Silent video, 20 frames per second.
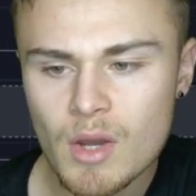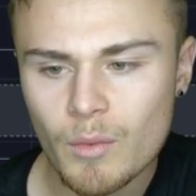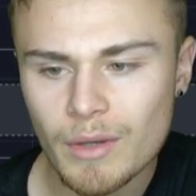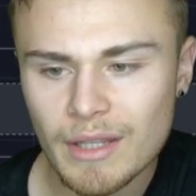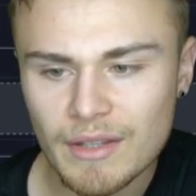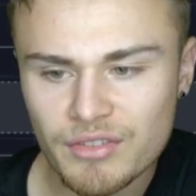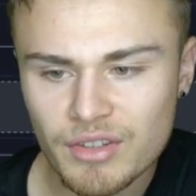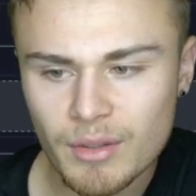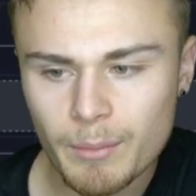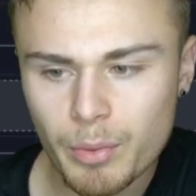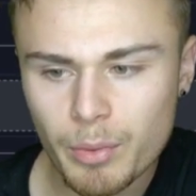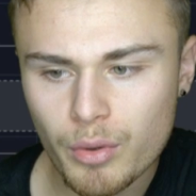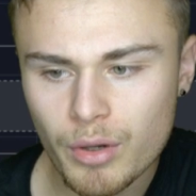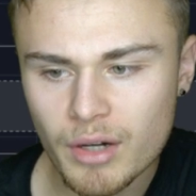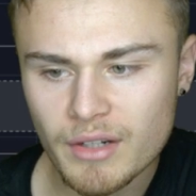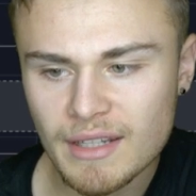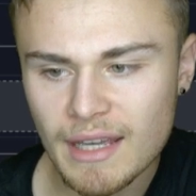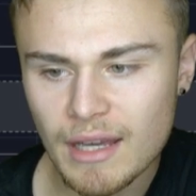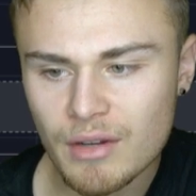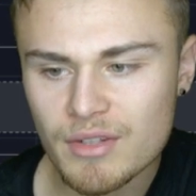We have
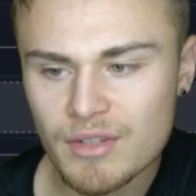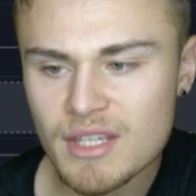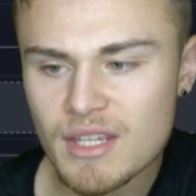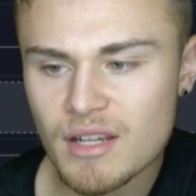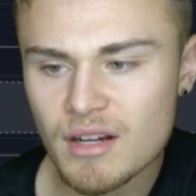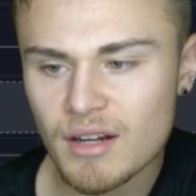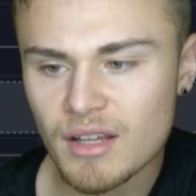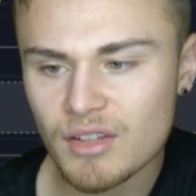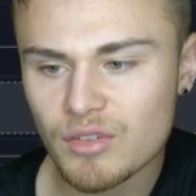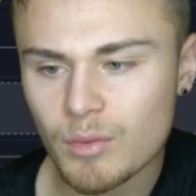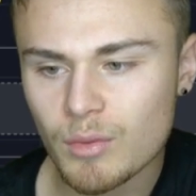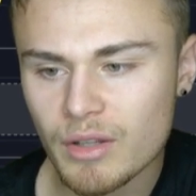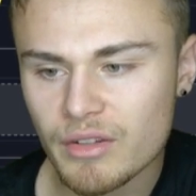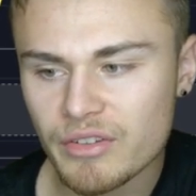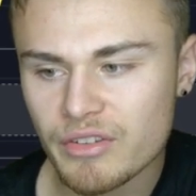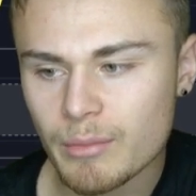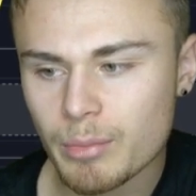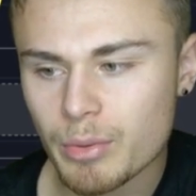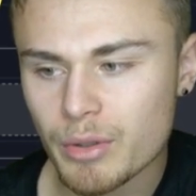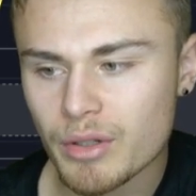support down here as well
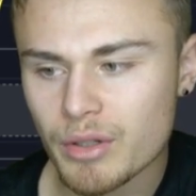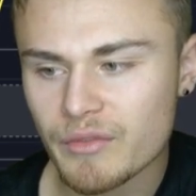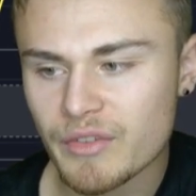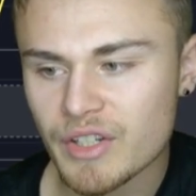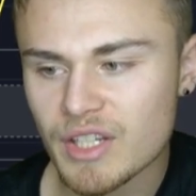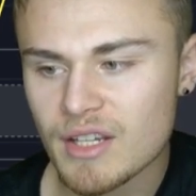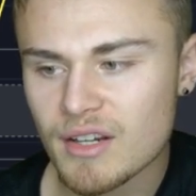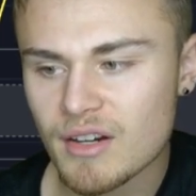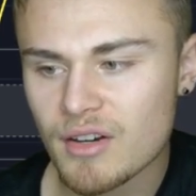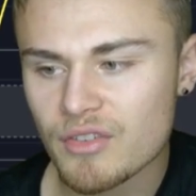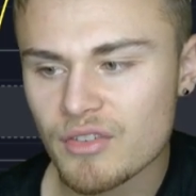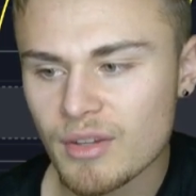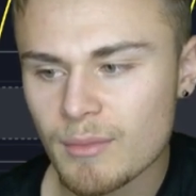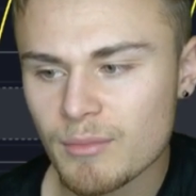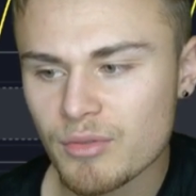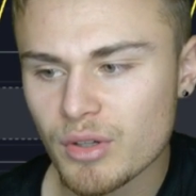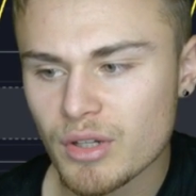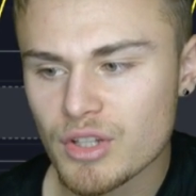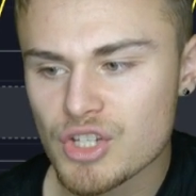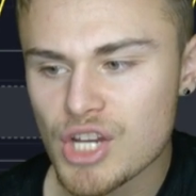as support over here,
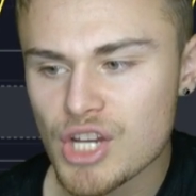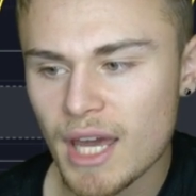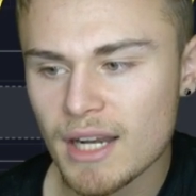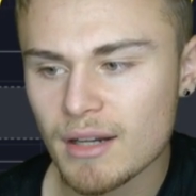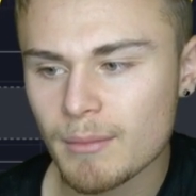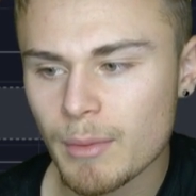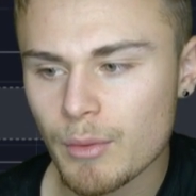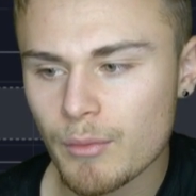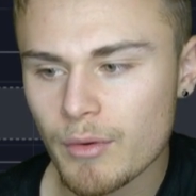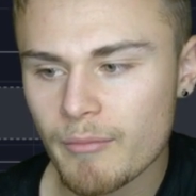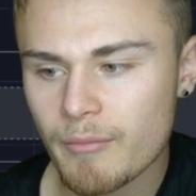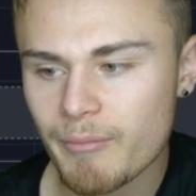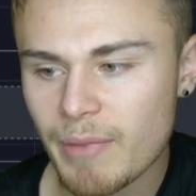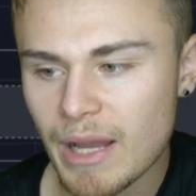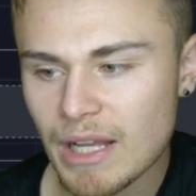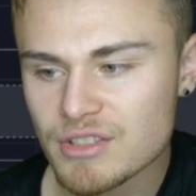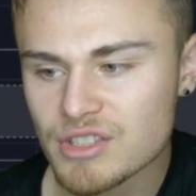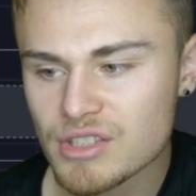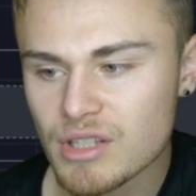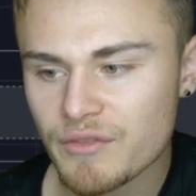some sort of channel, but we've
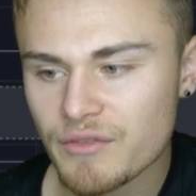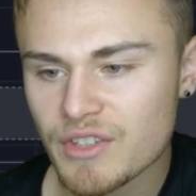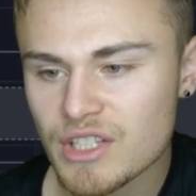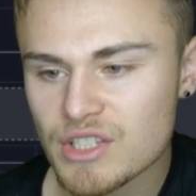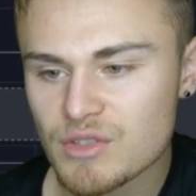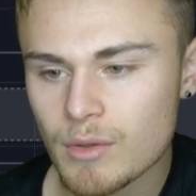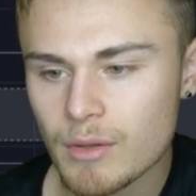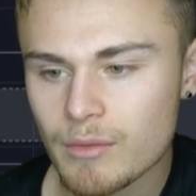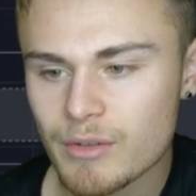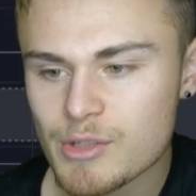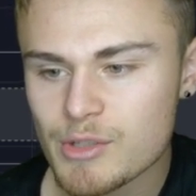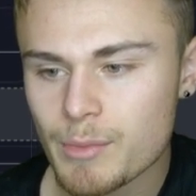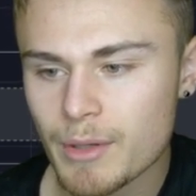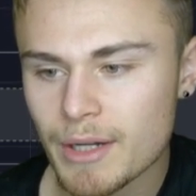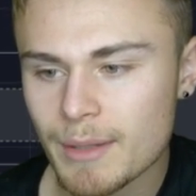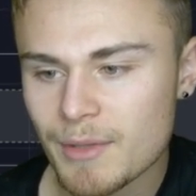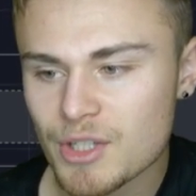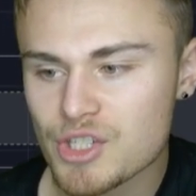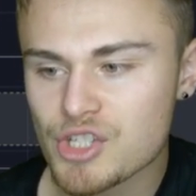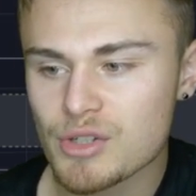bounced off this one, which
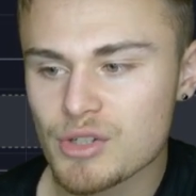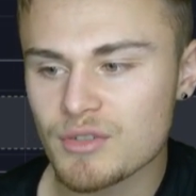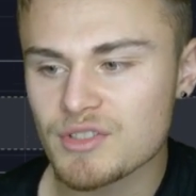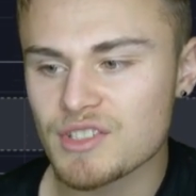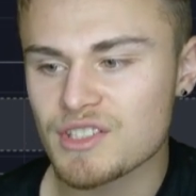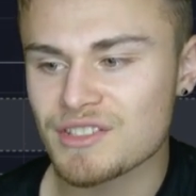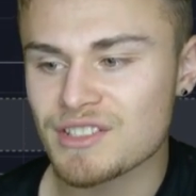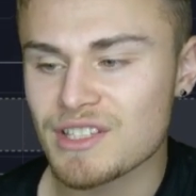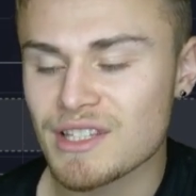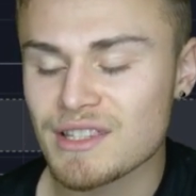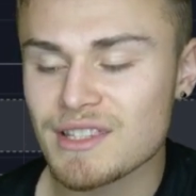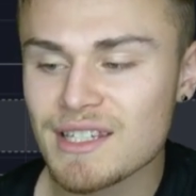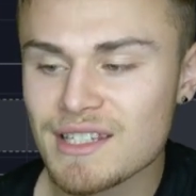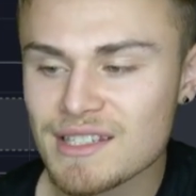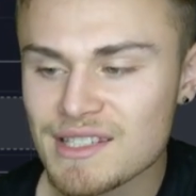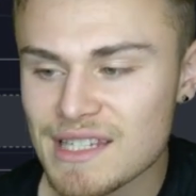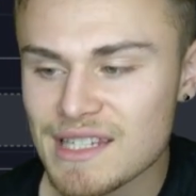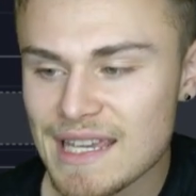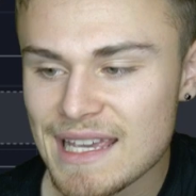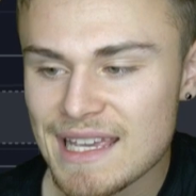pretty much shows us that
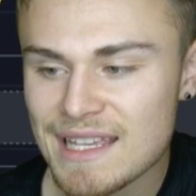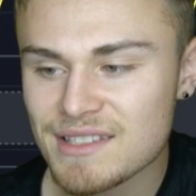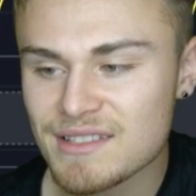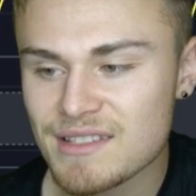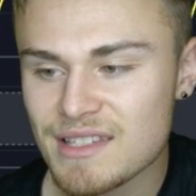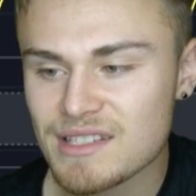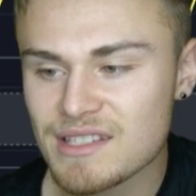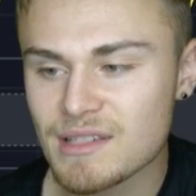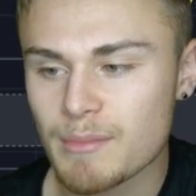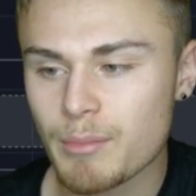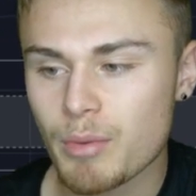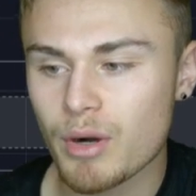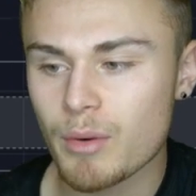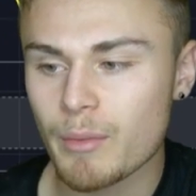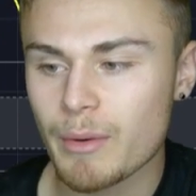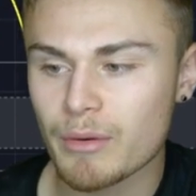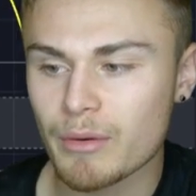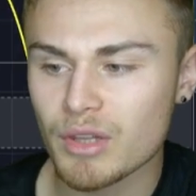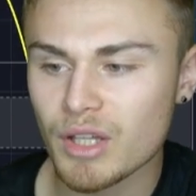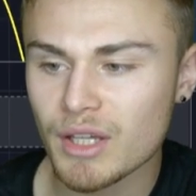this is the
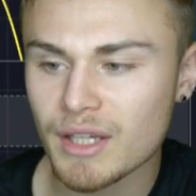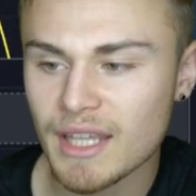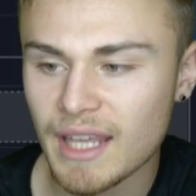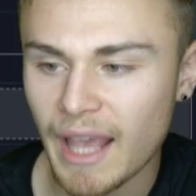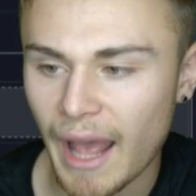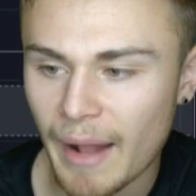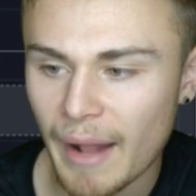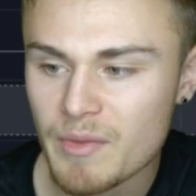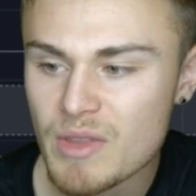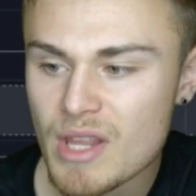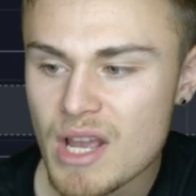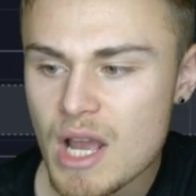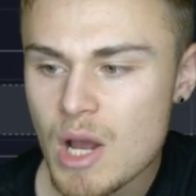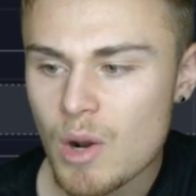support we're looking at.